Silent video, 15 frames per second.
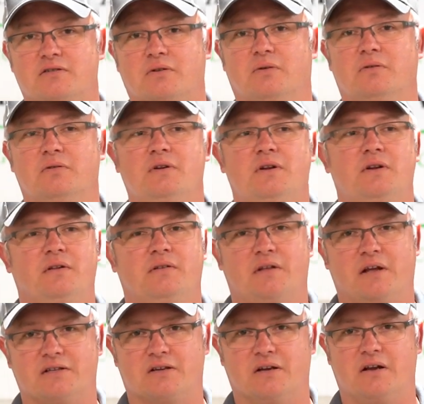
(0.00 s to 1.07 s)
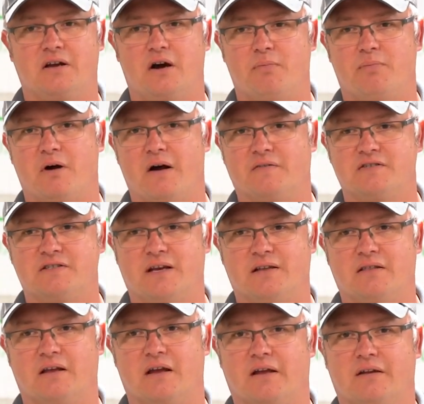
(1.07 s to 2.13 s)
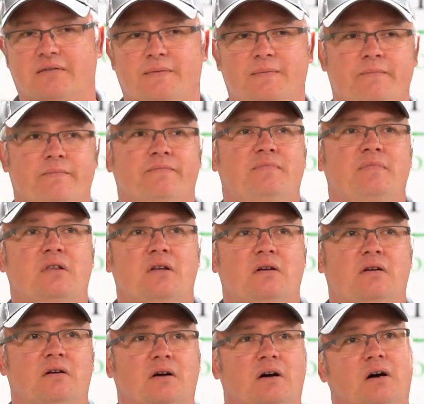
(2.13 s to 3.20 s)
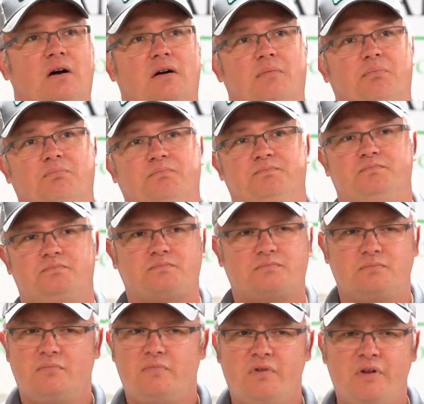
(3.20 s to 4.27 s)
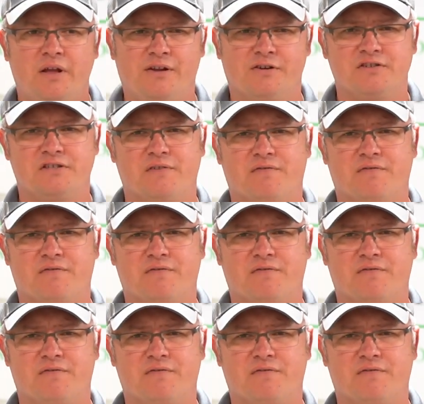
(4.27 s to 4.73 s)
so that's going to help offset that. And there's